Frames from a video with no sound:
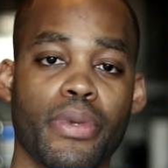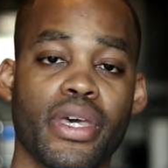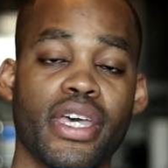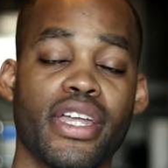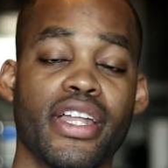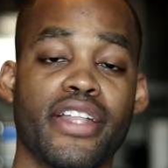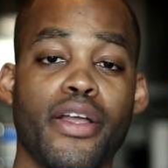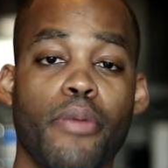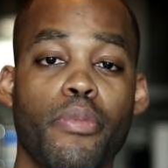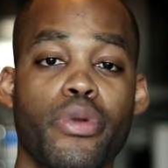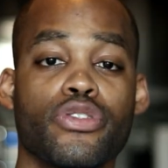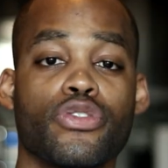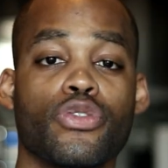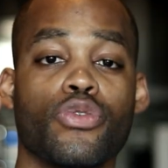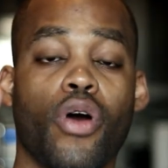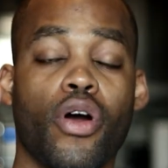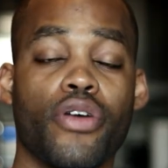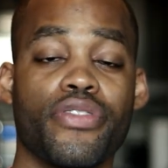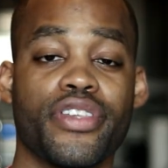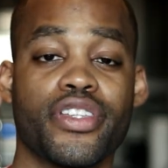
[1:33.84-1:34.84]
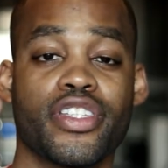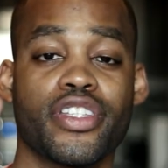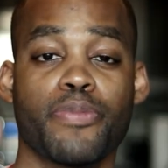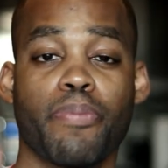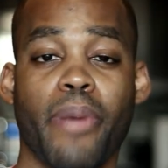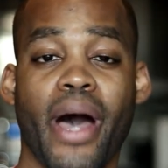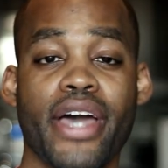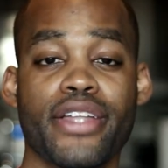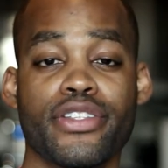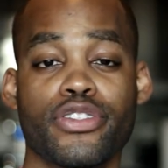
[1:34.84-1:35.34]
in at number two are the
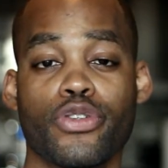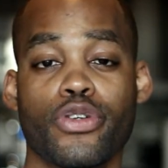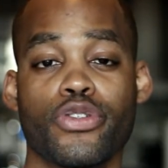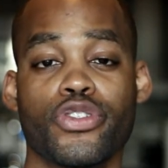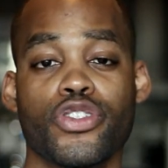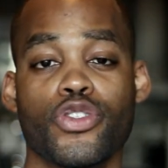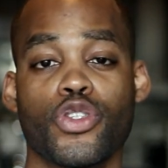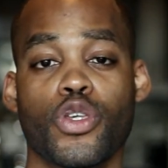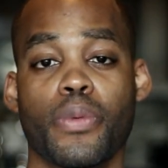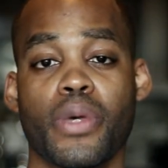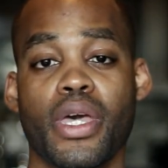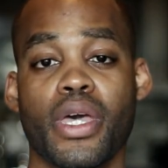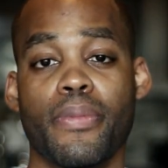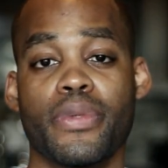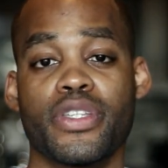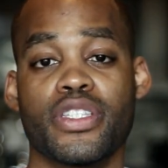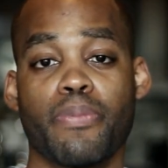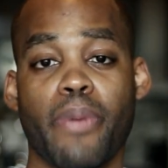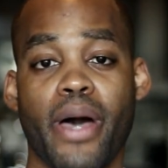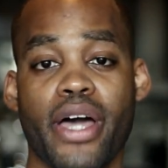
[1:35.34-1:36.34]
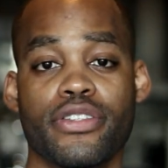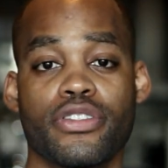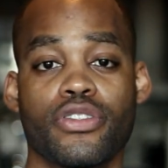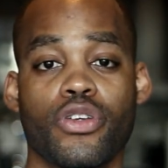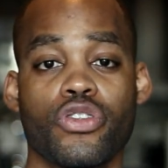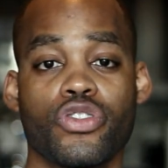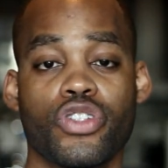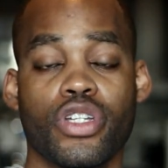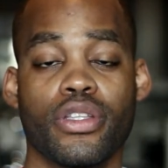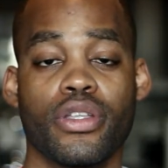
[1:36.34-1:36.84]
spine surgeons. You can become a spine
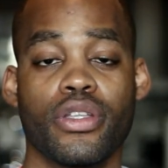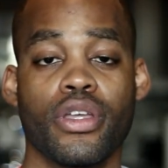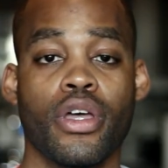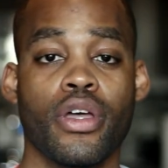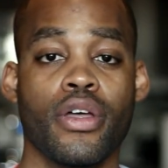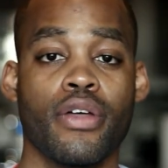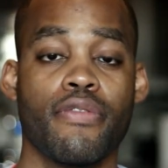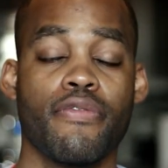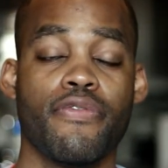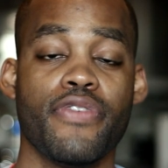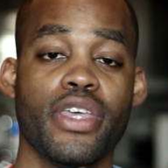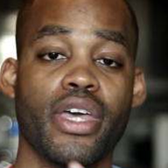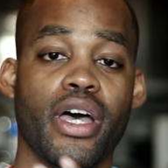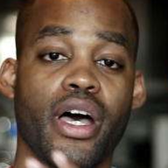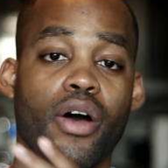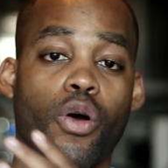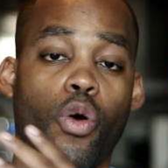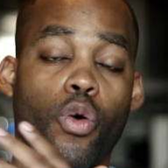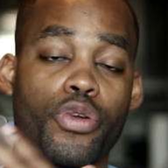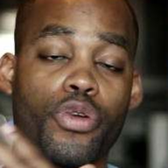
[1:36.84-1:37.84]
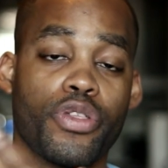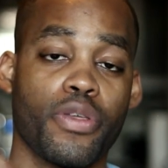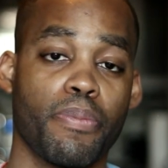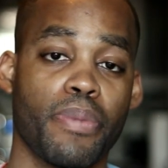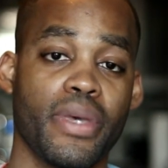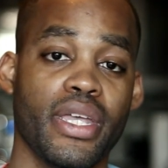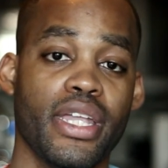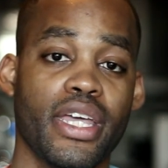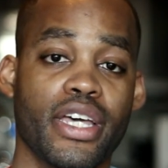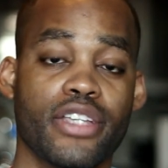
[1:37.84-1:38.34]
surgeon via
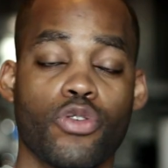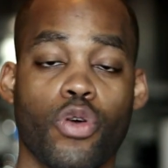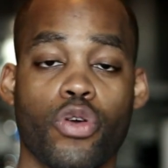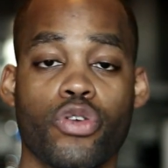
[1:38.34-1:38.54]
orthopedics or